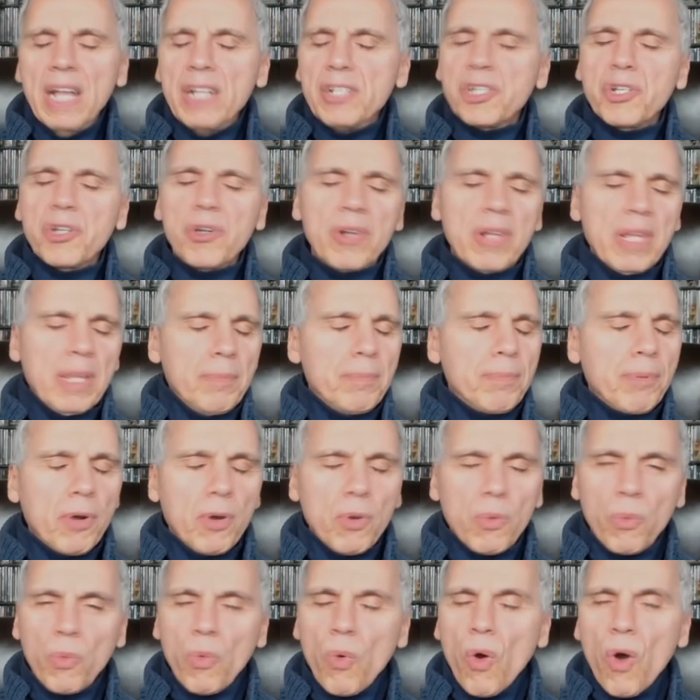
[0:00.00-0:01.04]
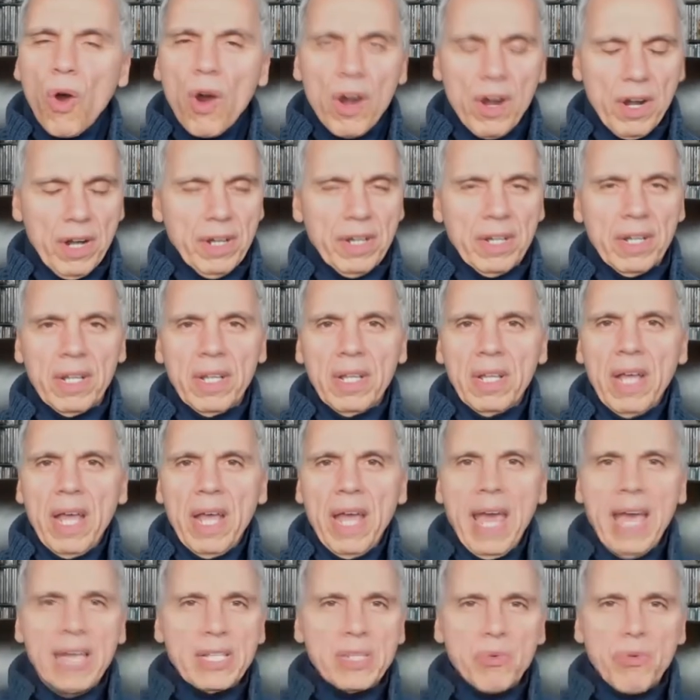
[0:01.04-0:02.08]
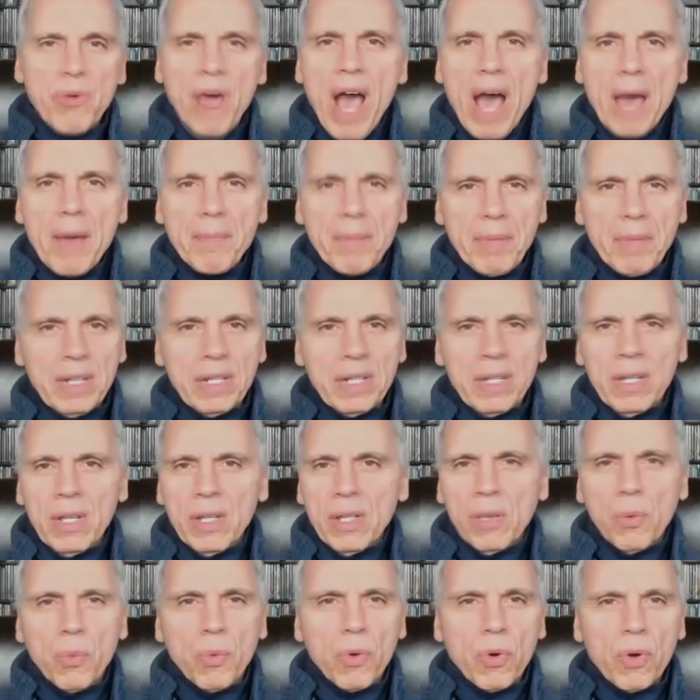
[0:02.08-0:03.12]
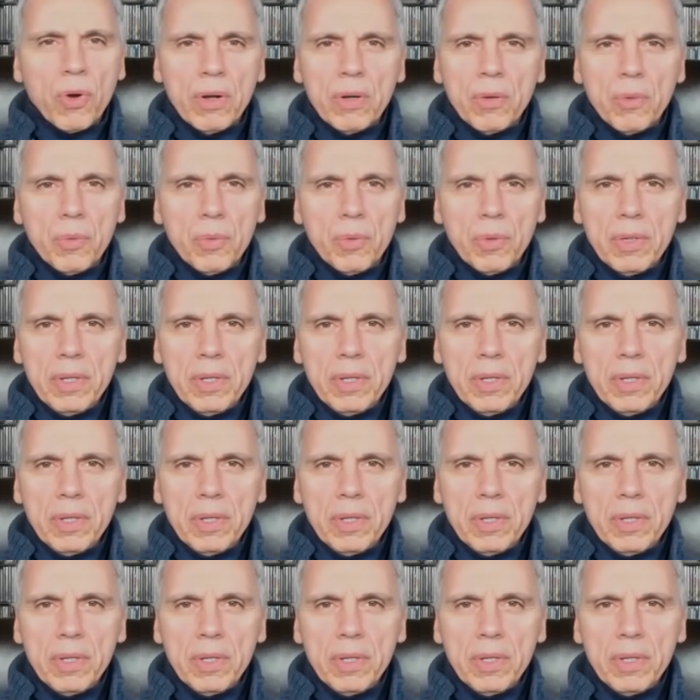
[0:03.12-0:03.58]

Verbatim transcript: and certainly Burt Ward as Robin were